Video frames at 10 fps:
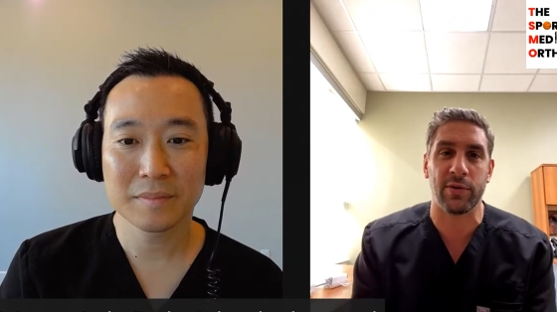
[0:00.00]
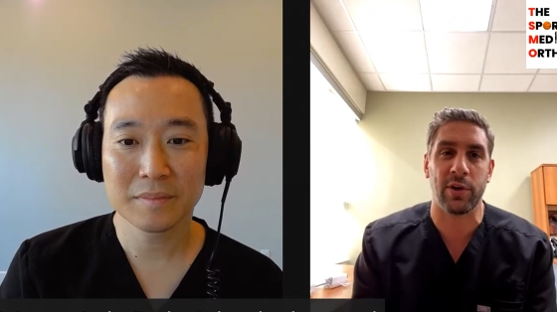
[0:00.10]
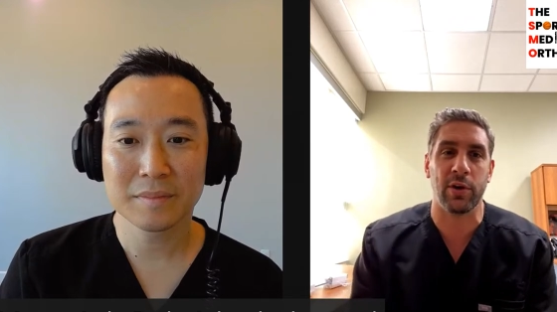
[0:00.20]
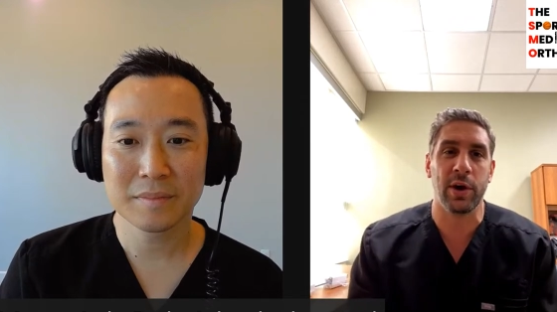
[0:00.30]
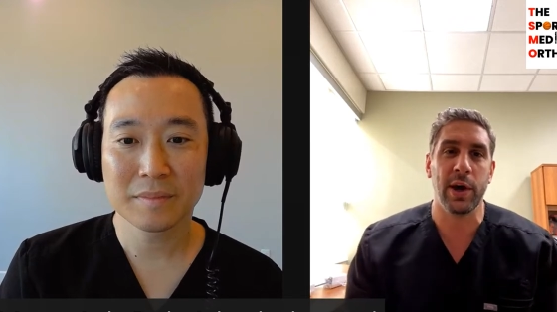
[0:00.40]

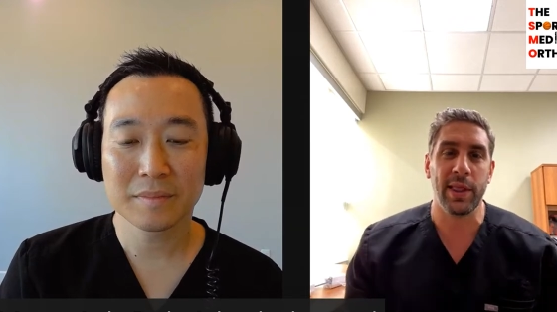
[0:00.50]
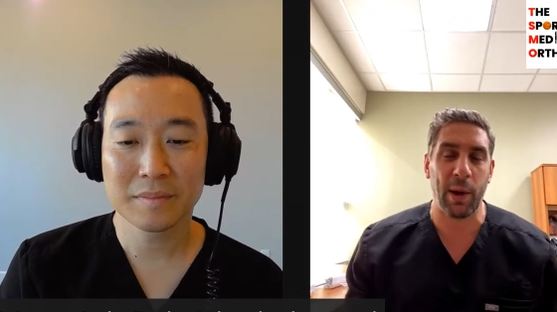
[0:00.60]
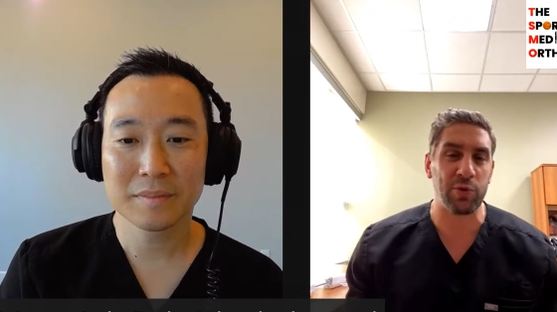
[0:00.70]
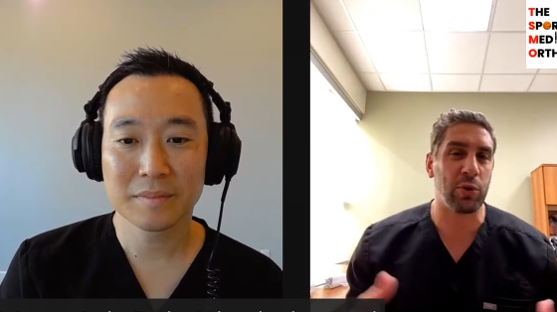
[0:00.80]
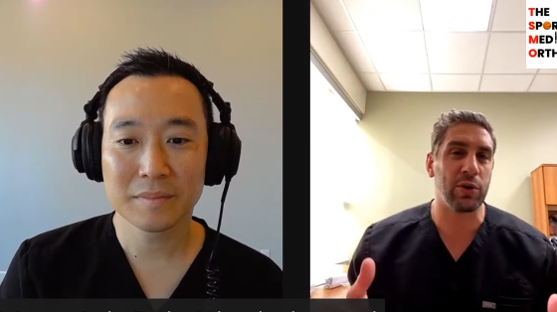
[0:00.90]
Speaker 1: So that
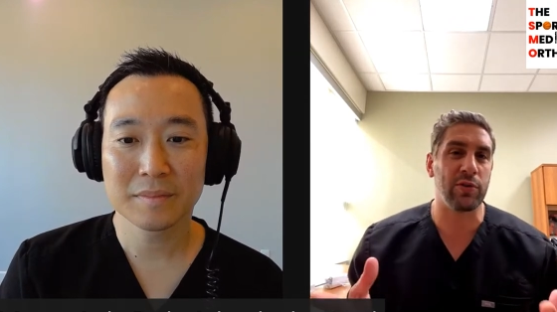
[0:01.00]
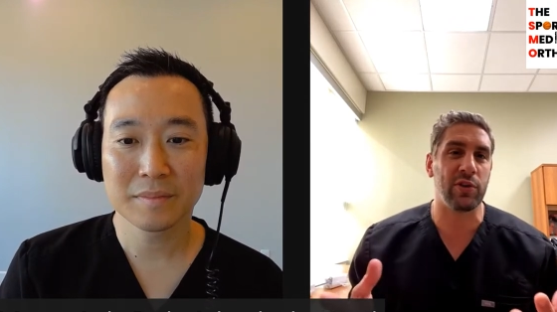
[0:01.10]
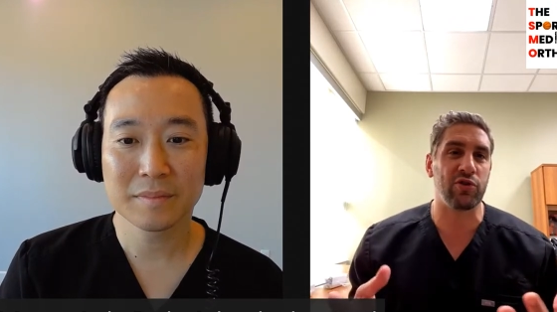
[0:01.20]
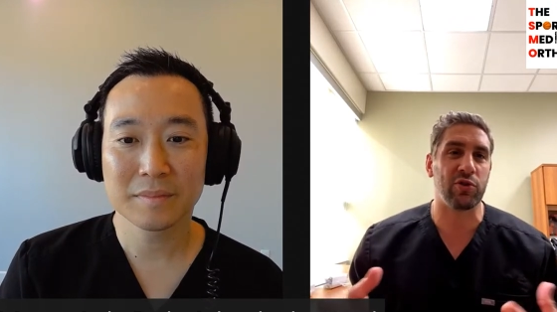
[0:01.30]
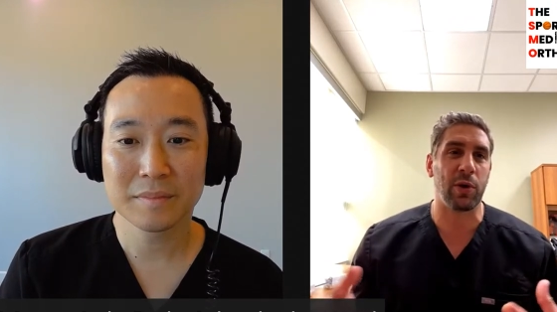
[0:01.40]
was one of those
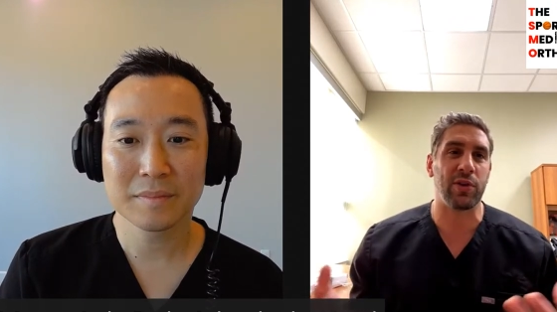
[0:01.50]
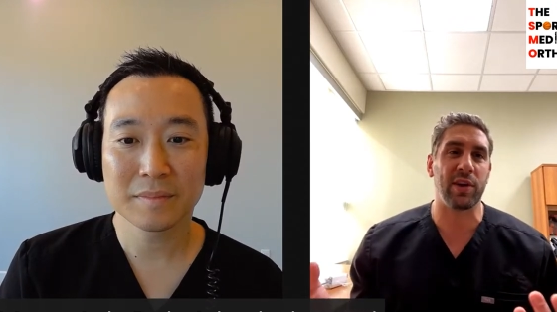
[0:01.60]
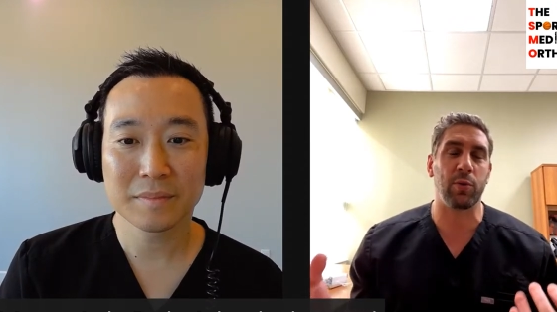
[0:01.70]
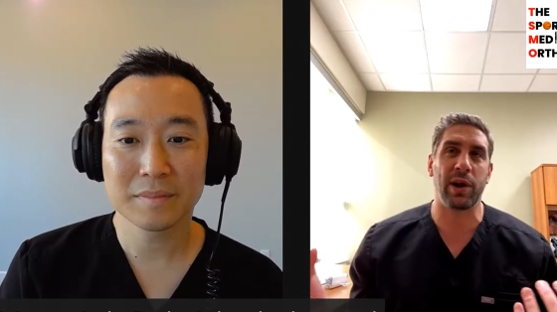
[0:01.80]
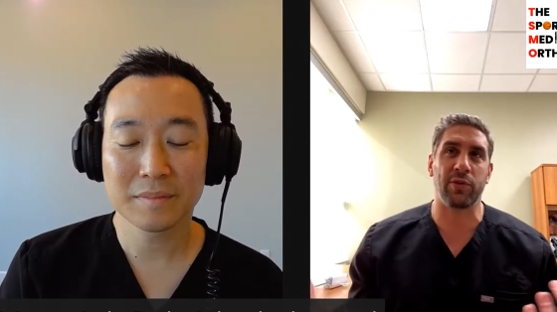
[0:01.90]
injuries where I
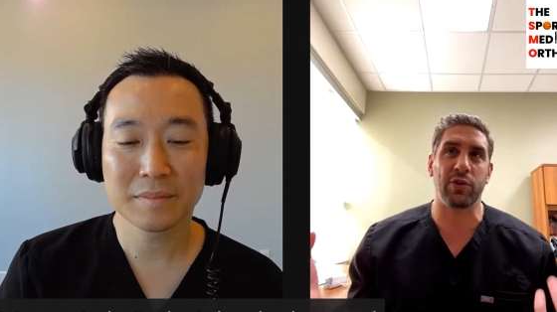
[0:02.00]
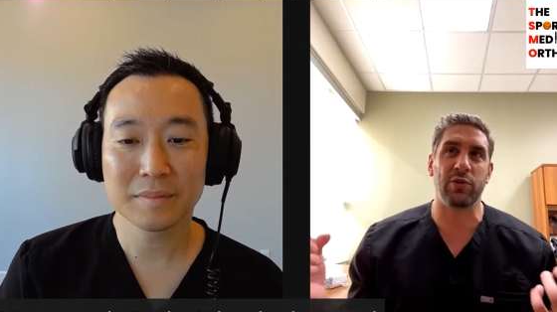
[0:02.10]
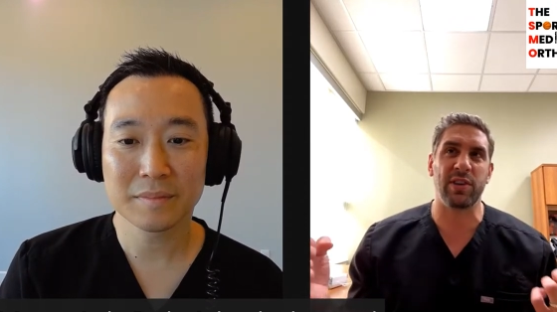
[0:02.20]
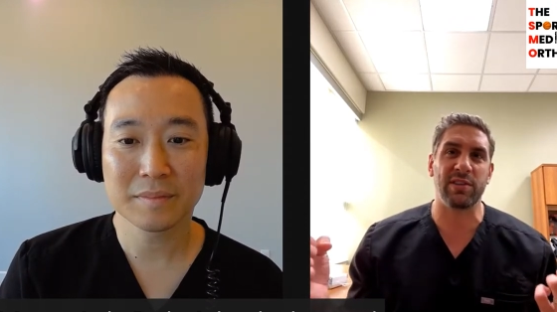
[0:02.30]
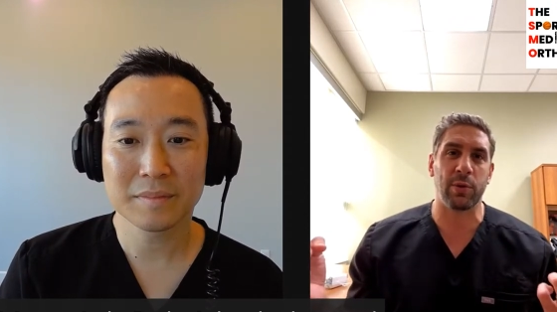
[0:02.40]
think whenever you
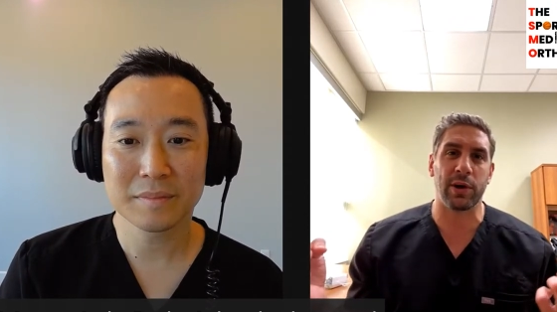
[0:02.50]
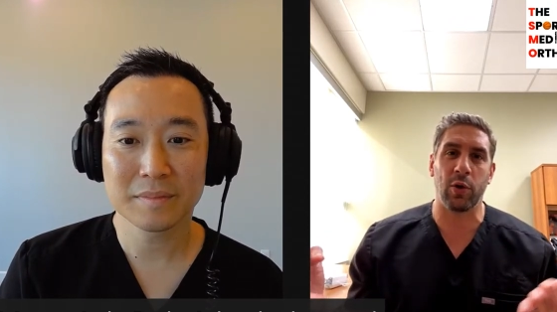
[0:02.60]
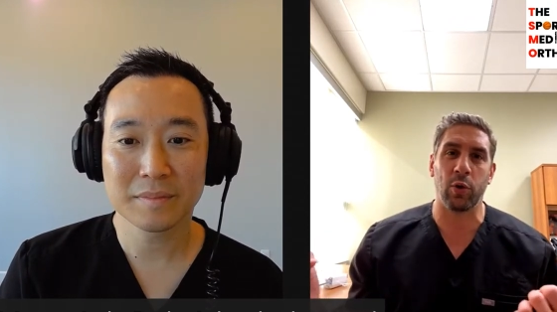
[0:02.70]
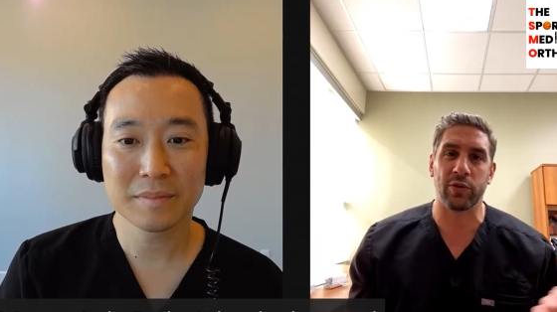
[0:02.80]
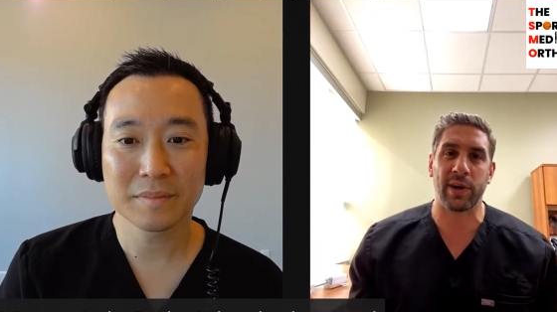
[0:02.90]
see someone get
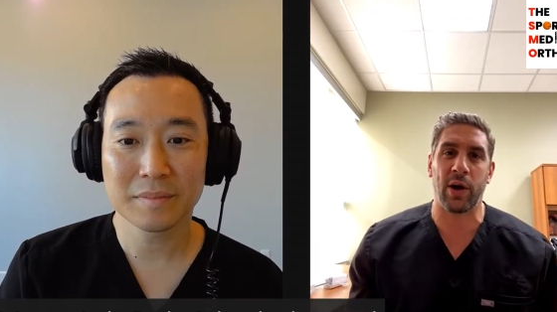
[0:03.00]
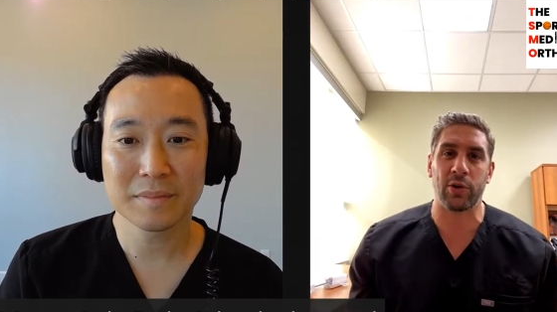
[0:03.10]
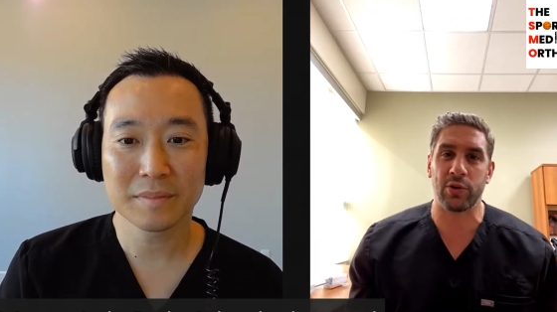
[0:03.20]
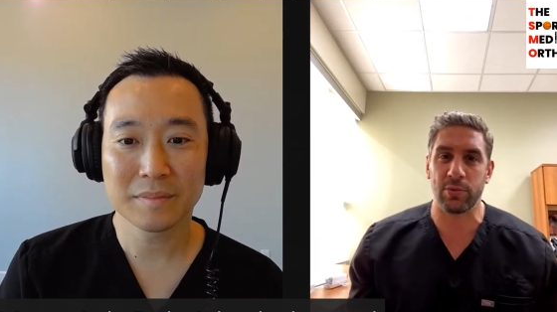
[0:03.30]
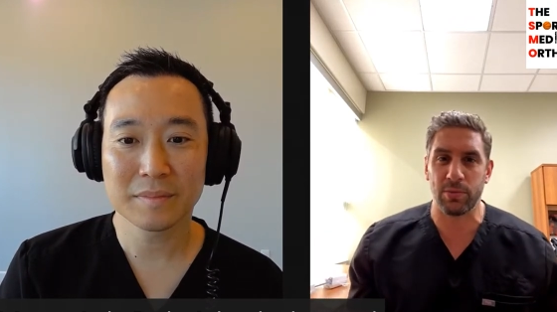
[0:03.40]
horse collared, you